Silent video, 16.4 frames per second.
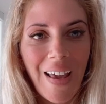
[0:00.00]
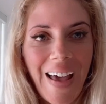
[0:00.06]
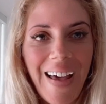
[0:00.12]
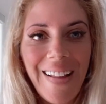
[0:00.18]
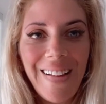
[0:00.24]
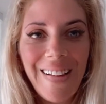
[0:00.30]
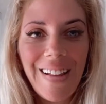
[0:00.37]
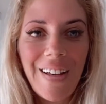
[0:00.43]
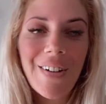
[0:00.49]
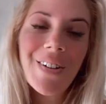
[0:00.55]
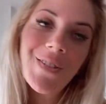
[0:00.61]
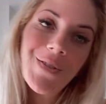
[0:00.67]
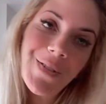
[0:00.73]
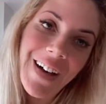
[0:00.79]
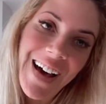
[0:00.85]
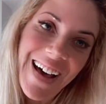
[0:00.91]
Hello,
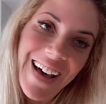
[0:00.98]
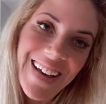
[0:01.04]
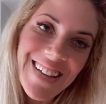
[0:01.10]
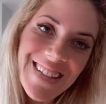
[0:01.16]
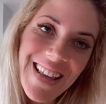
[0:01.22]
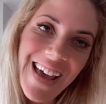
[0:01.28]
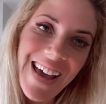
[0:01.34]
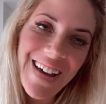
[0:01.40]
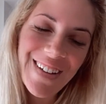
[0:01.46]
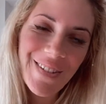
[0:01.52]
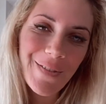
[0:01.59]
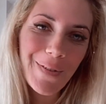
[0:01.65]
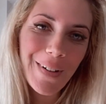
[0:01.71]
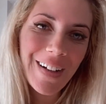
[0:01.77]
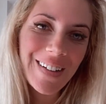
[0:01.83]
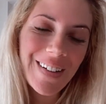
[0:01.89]
you guys,
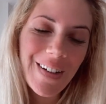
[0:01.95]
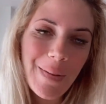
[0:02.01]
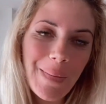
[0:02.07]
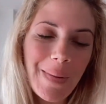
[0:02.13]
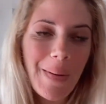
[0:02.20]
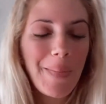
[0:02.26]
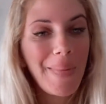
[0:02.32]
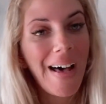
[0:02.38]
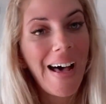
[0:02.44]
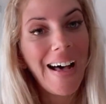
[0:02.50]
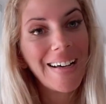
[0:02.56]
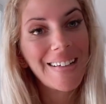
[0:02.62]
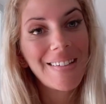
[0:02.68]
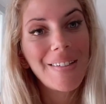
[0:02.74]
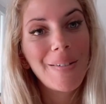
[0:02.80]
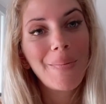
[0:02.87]
and welcome
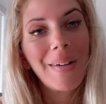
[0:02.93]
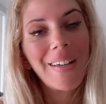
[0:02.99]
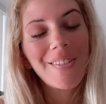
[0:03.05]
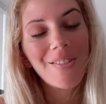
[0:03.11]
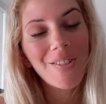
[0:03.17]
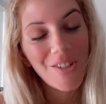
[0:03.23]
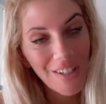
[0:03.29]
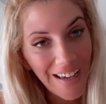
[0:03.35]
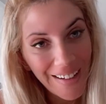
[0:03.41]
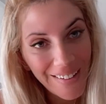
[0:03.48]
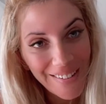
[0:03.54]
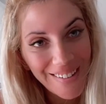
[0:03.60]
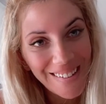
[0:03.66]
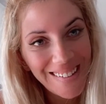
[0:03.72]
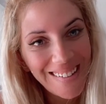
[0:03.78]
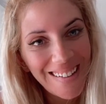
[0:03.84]
back to my
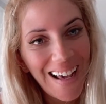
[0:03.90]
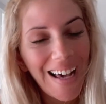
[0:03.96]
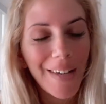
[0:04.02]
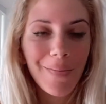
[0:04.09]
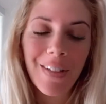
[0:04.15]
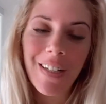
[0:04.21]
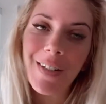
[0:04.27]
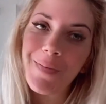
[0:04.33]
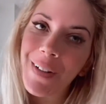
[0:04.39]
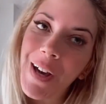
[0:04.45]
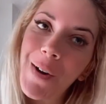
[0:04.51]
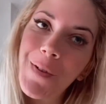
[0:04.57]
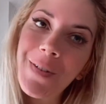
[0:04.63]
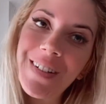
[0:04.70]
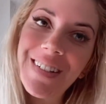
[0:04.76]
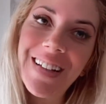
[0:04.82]
channel. I'm Kim
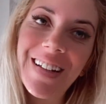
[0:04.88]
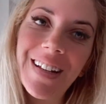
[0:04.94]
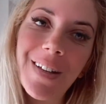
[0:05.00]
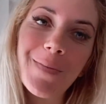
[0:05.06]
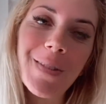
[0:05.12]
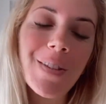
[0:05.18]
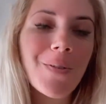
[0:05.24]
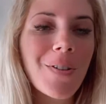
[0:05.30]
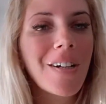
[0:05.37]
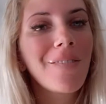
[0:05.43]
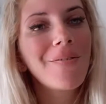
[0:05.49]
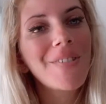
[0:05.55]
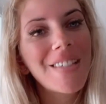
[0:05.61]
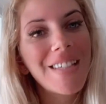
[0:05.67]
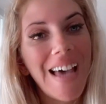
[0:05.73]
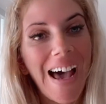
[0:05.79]
Cohen, and I'm so
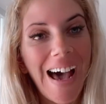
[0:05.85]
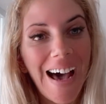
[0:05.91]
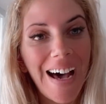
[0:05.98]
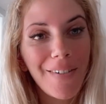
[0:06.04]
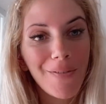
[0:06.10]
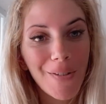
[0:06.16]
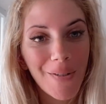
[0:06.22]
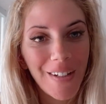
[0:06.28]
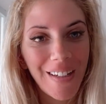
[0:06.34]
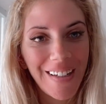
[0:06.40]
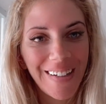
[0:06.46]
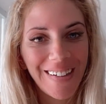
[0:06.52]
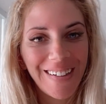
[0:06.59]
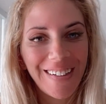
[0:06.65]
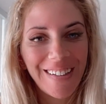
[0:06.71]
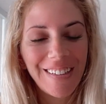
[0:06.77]
grateful to have you
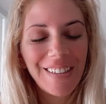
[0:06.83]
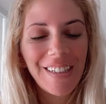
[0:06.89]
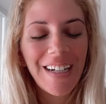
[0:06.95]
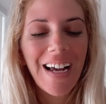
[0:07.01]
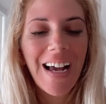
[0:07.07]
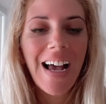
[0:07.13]
here.